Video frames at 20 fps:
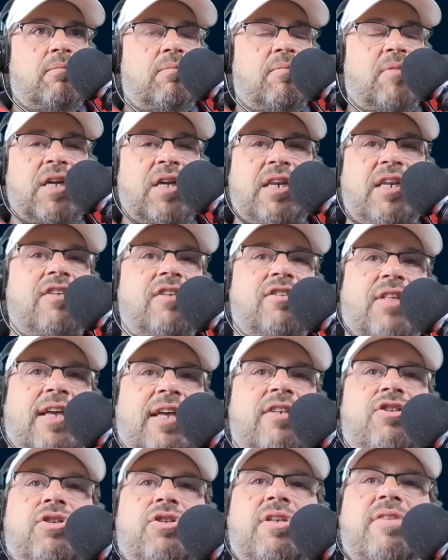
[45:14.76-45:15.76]
is like
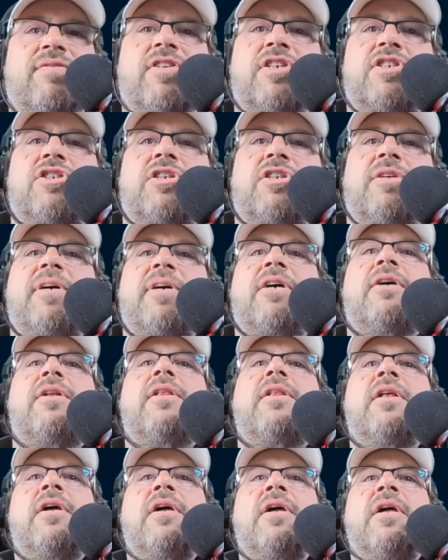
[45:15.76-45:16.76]
shooting fish in a barrel.
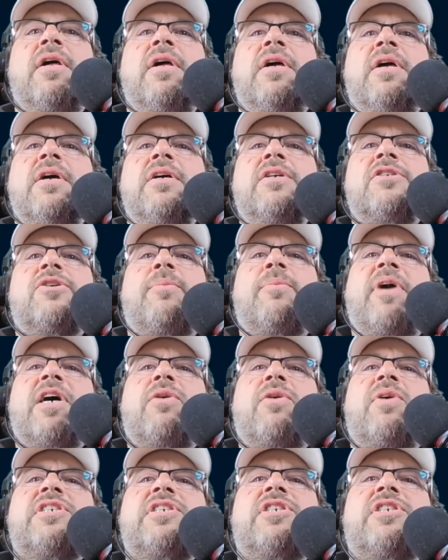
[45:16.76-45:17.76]
So my
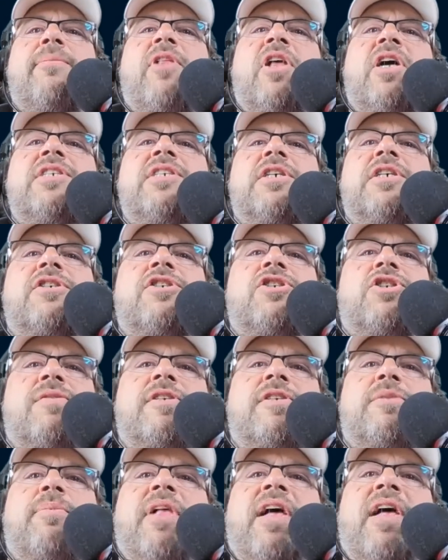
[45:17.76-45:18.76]
question: I'm launching a service
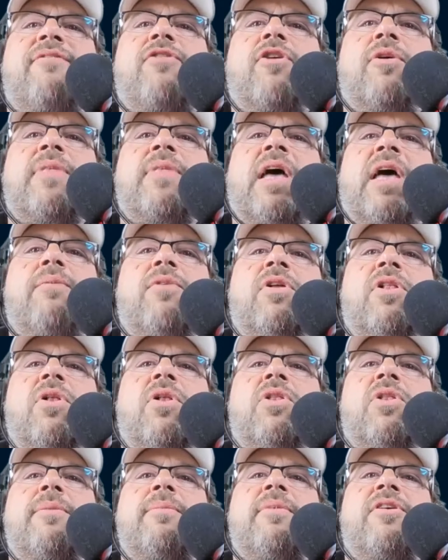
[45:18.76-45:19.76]
platform that will
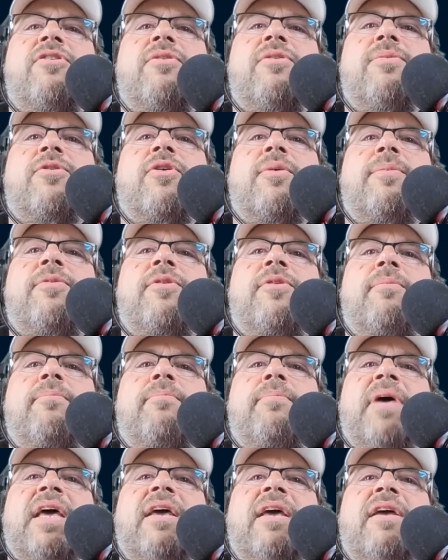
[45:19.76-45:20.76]
only be subscription
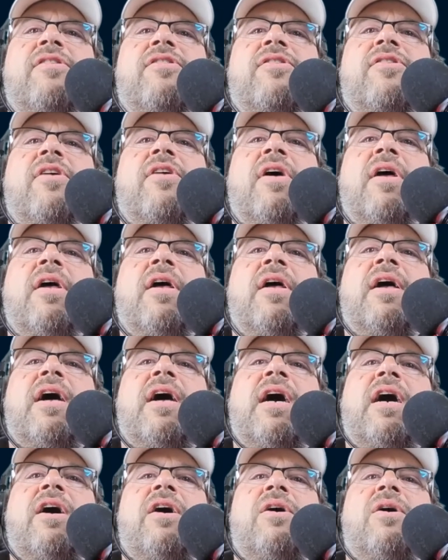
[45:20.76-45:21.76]
based.
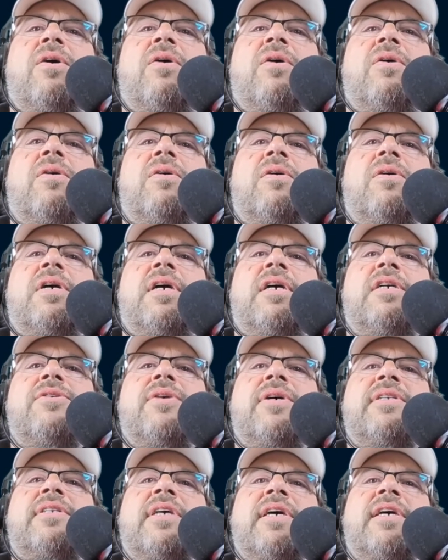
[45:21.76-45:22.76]
How do I
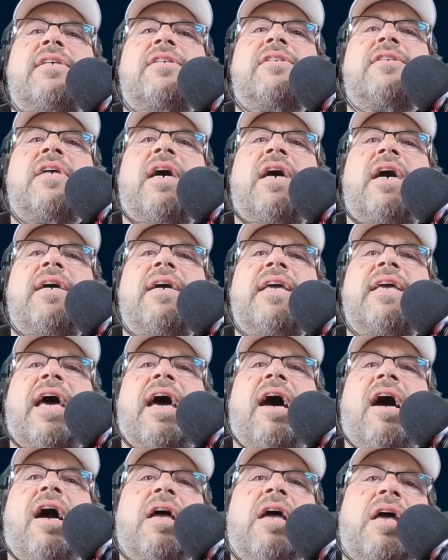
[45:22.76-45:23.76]
test?
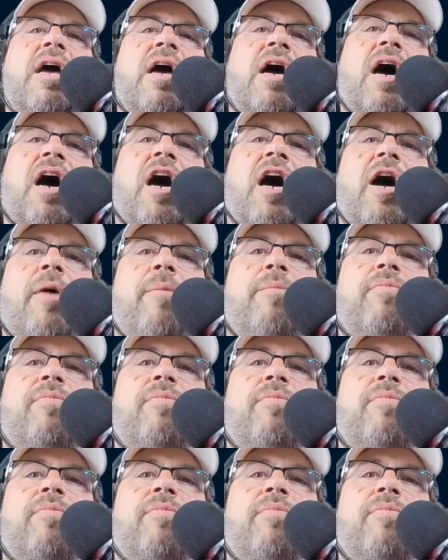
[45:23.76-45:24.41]
Um,